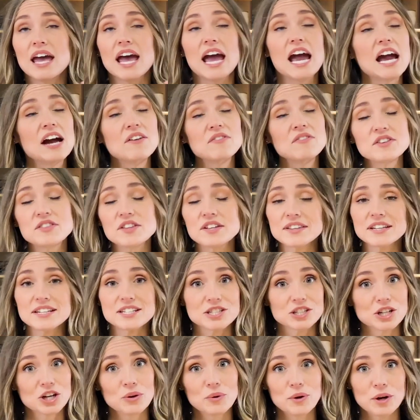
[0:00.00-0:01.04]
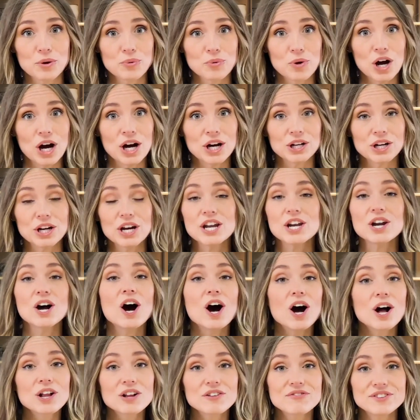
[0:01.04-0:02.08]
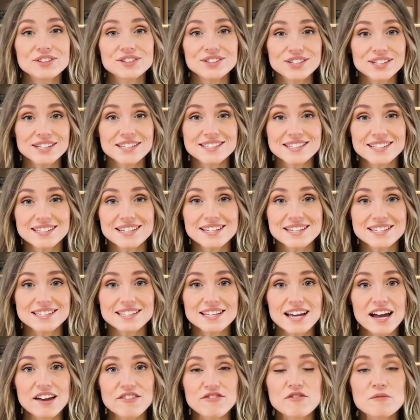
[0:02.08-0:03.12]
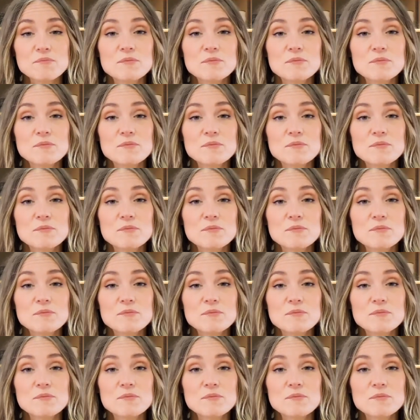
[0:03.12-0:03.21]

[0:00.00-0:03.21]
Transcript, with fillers: everything that's going wrong and all of the needs in his life.